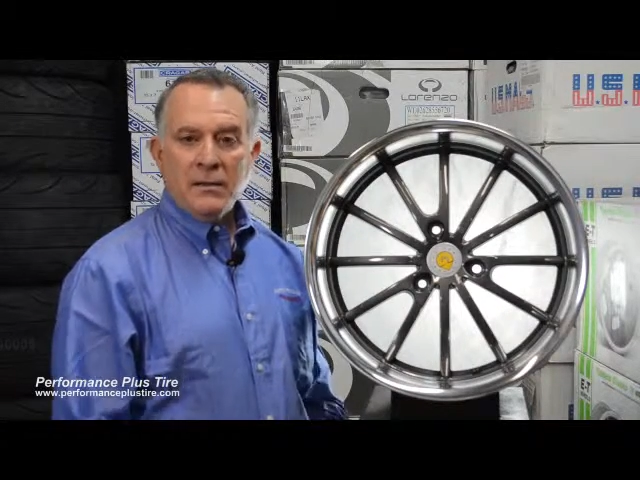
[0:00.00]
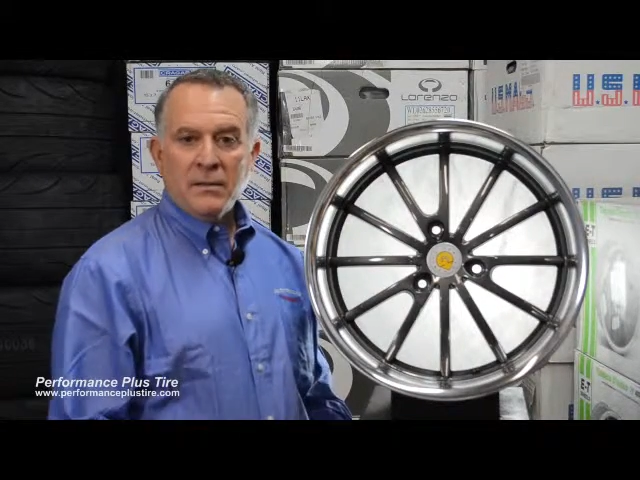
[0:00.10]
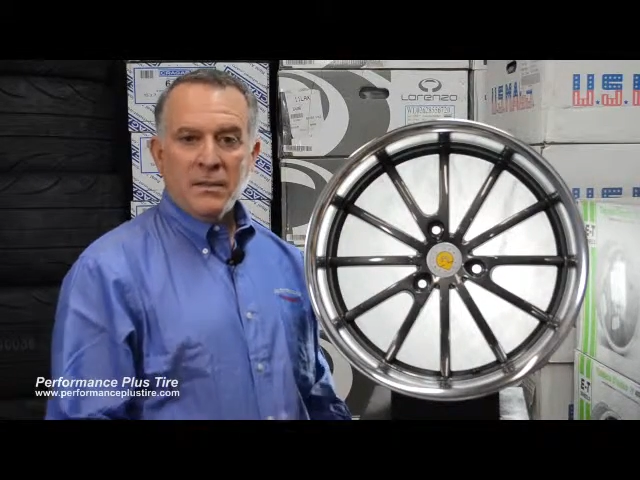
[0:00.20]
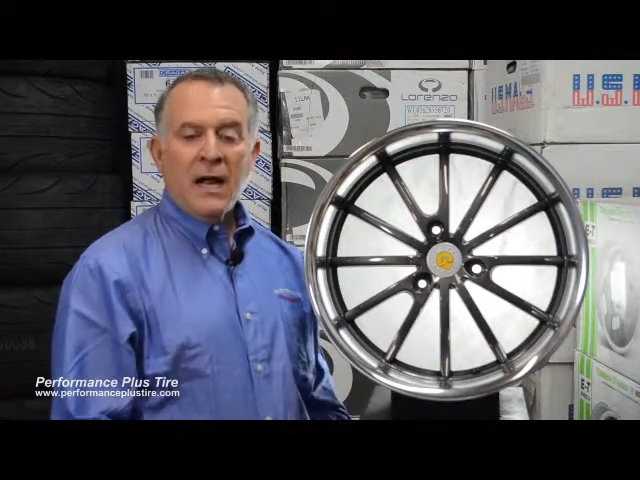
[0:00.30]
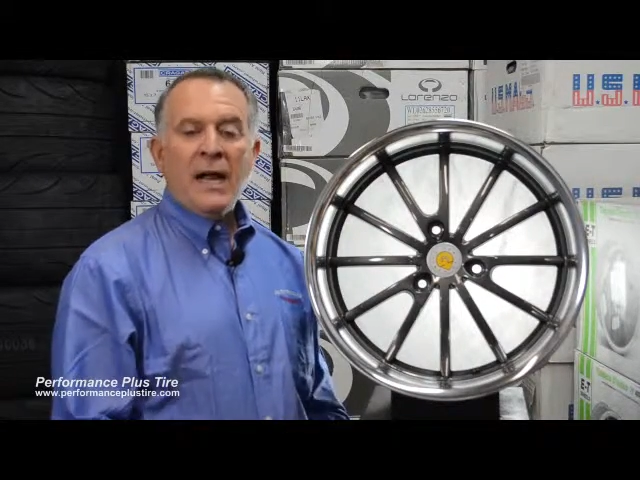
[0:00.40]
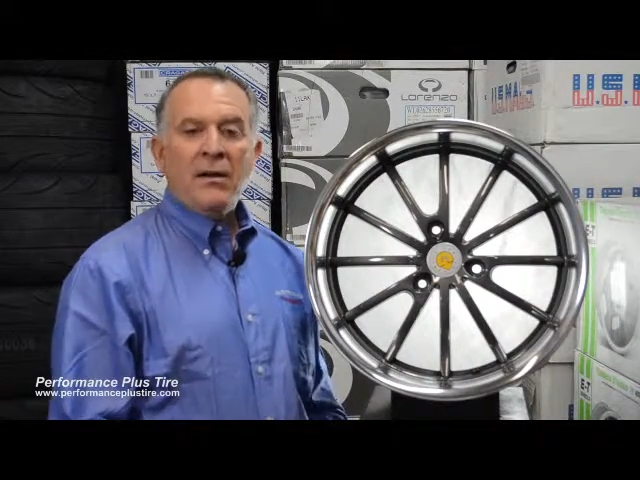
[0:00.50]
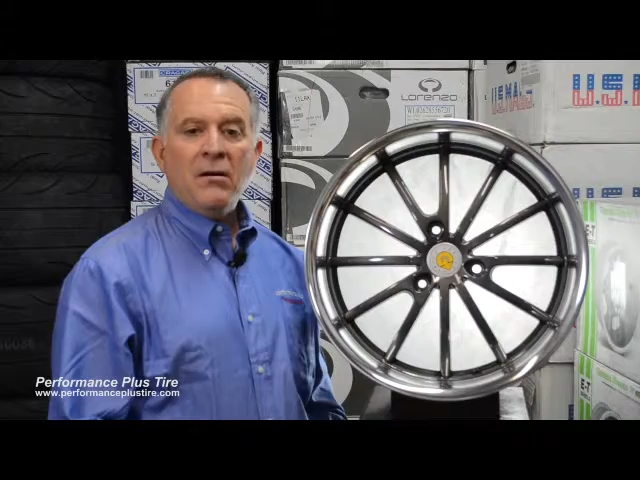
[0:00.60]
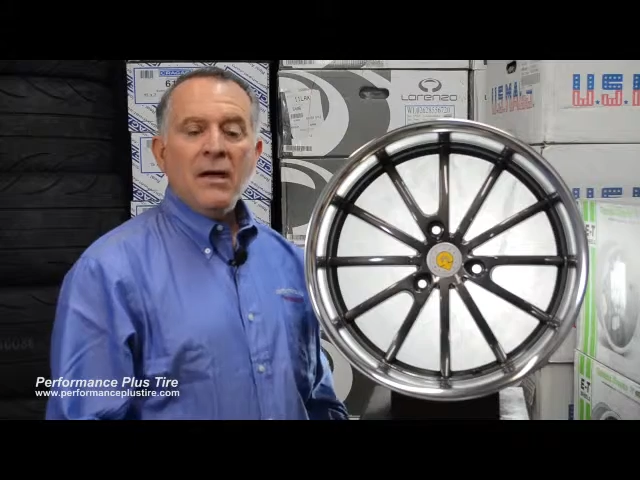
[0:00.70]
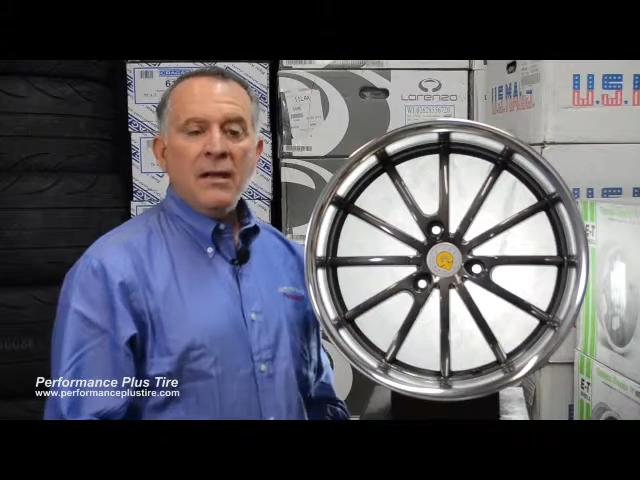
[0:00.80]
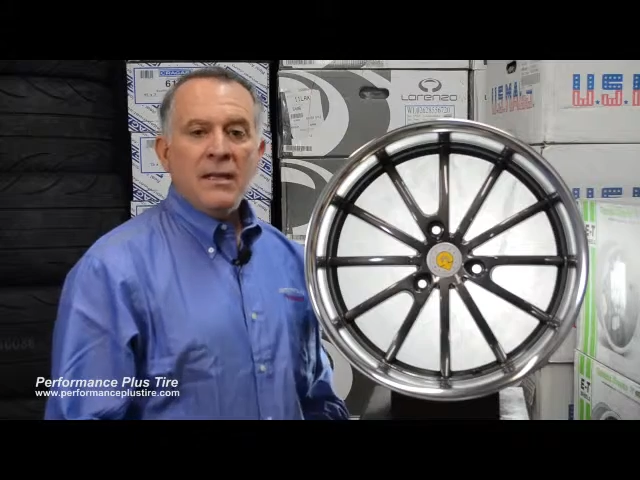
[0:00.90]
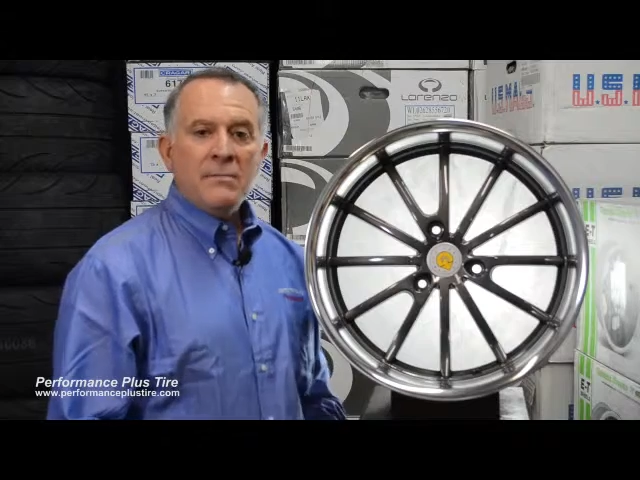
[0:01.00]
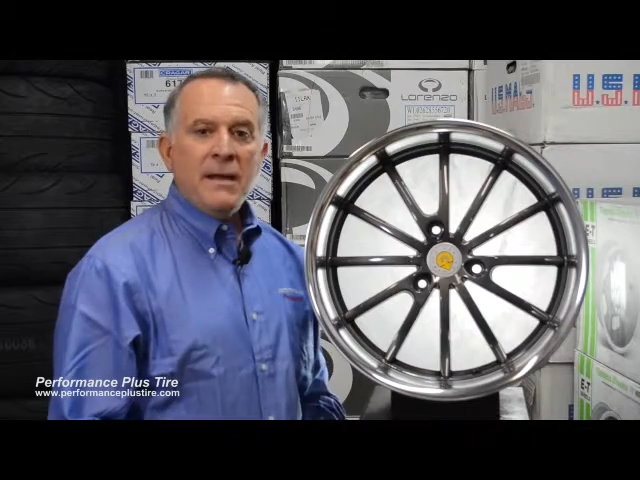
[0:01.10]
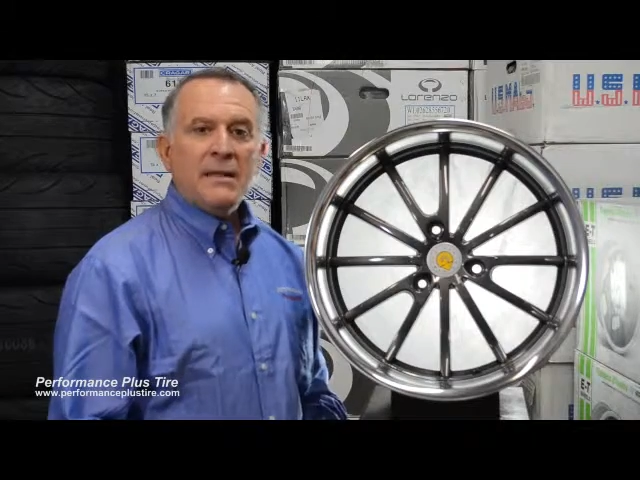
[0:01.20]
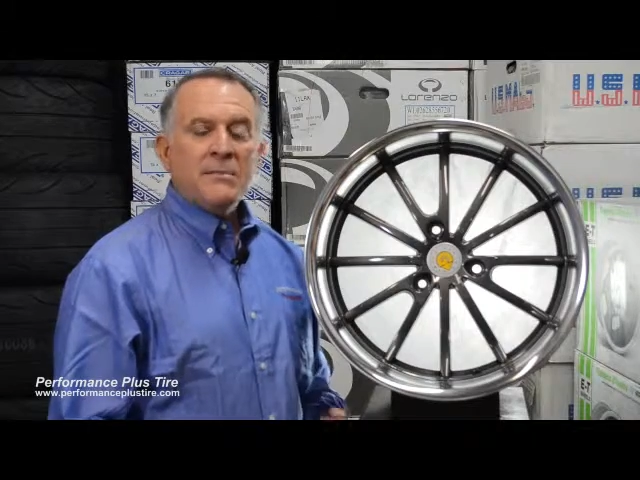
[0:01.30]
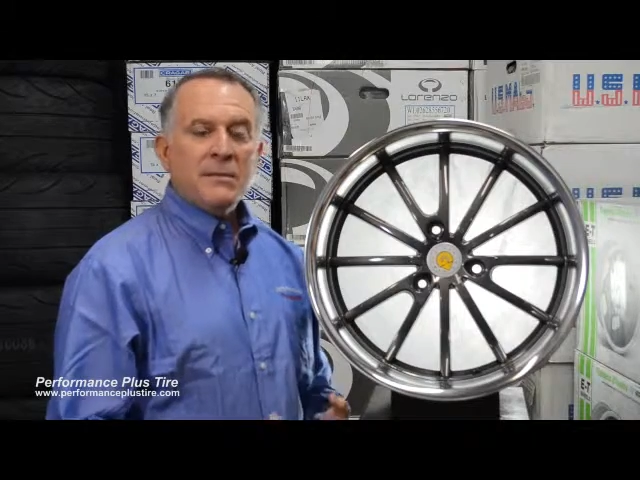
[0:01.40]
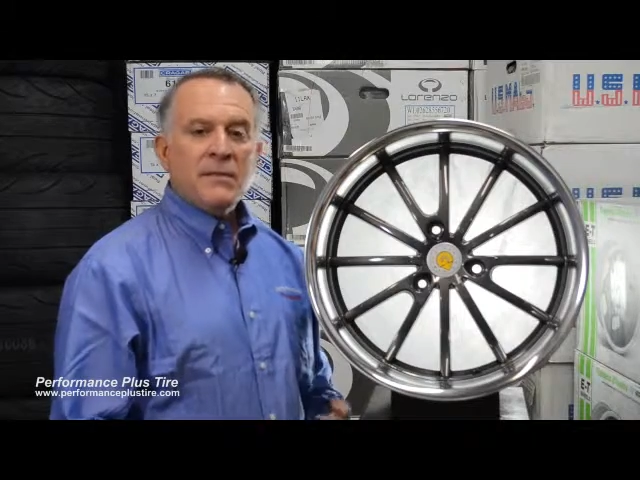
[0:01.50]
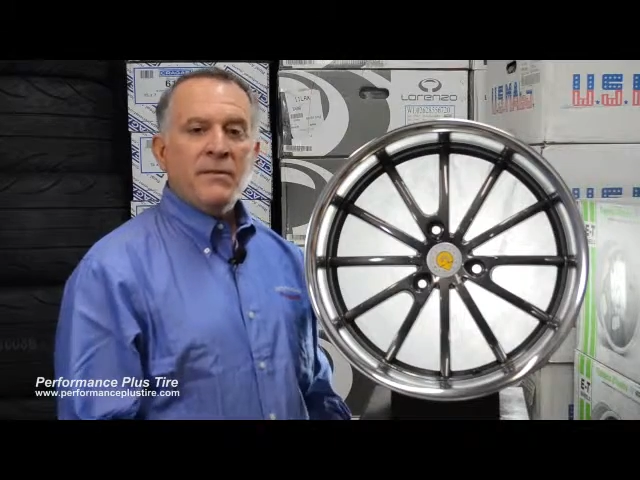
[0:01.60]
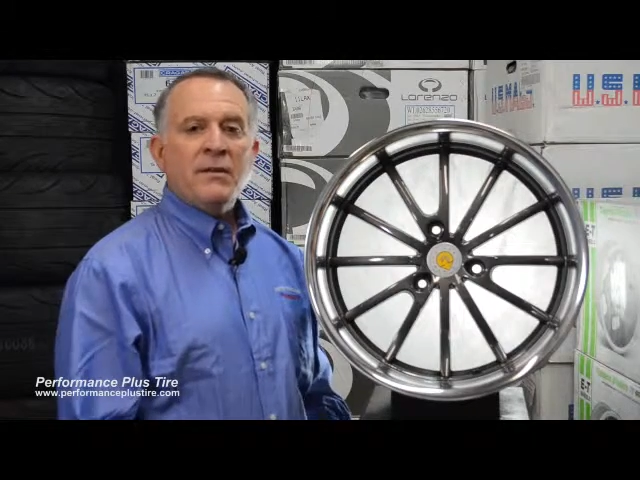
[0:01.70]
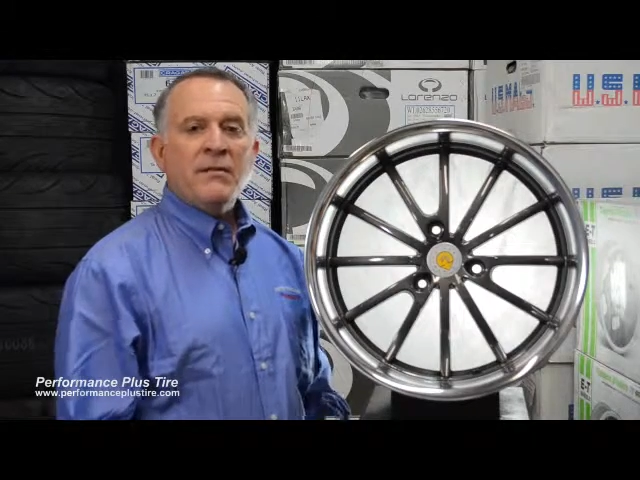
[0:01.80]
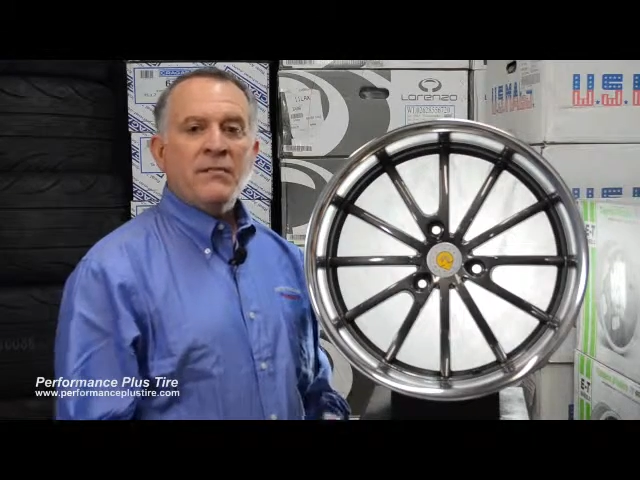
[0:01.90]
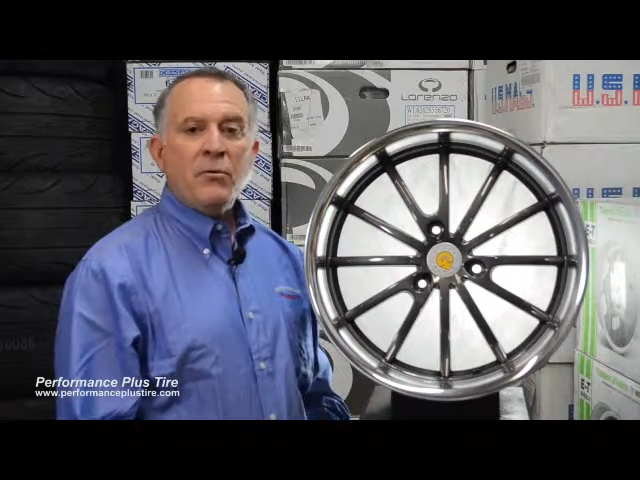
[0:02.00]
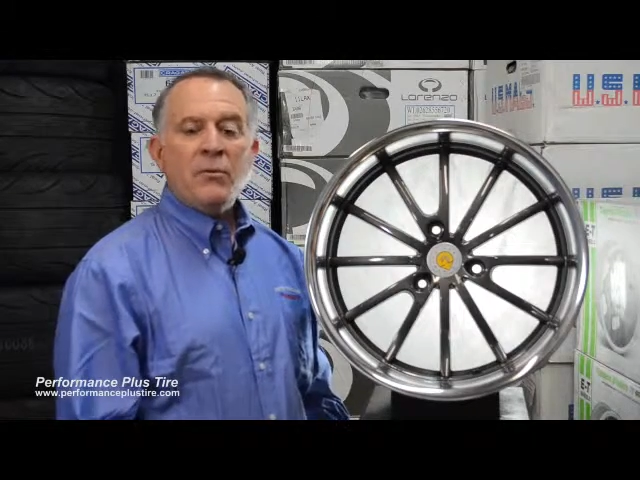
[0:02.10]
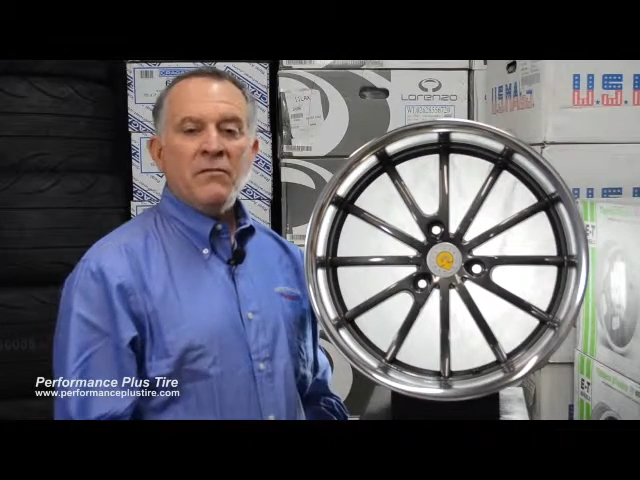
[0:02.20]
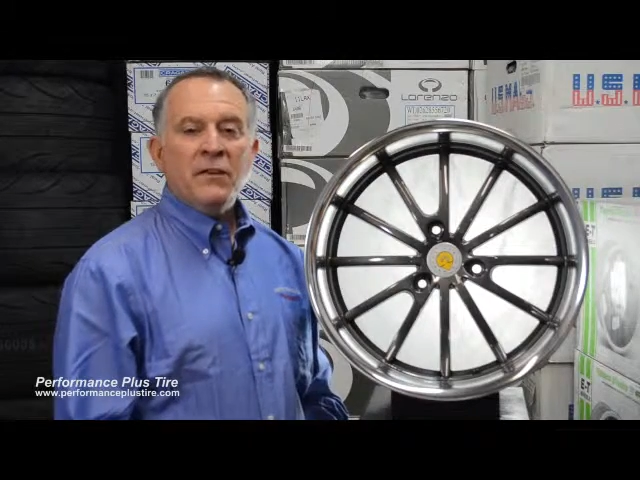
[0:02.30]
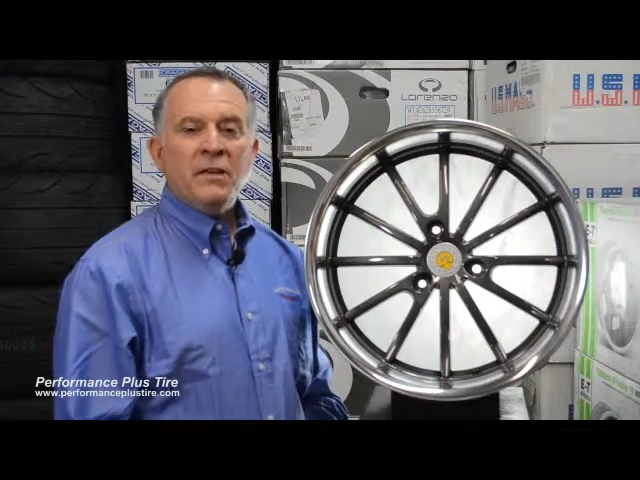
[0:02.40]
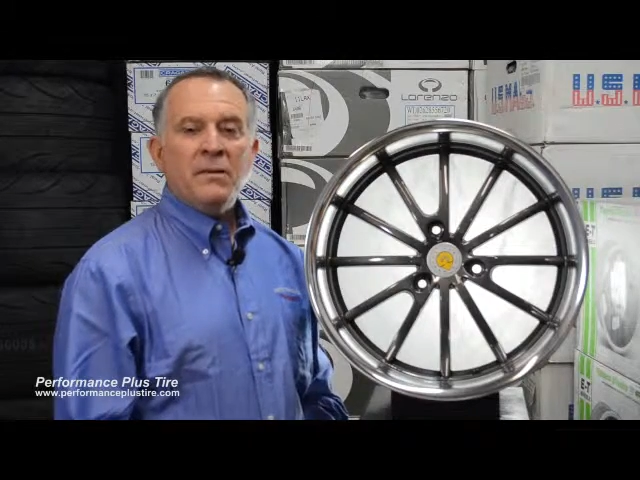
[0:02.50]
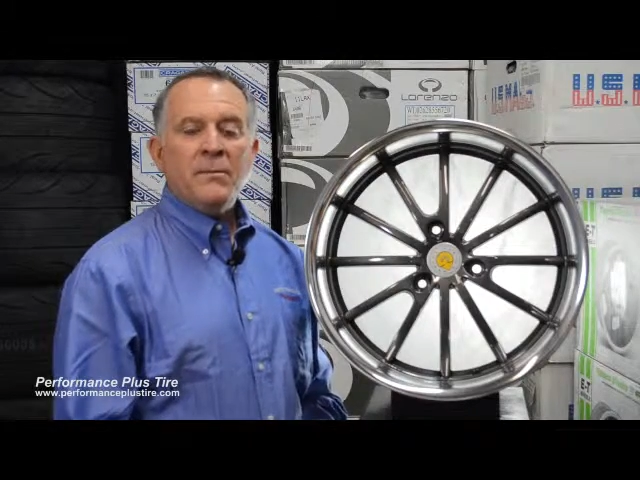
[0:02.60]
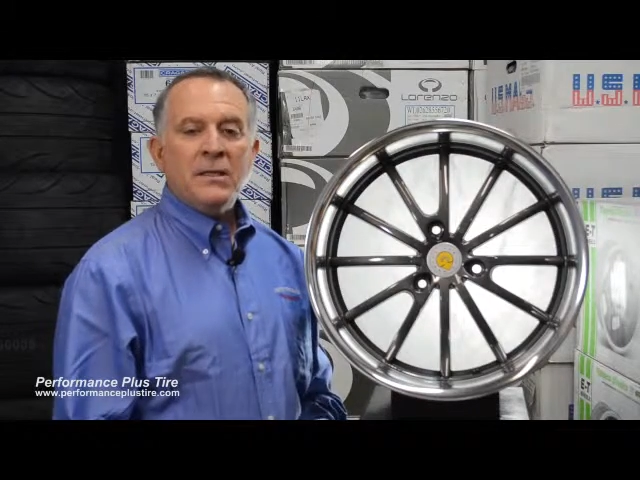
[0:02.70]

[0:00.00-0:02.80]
style that's made specifically for a vehicle,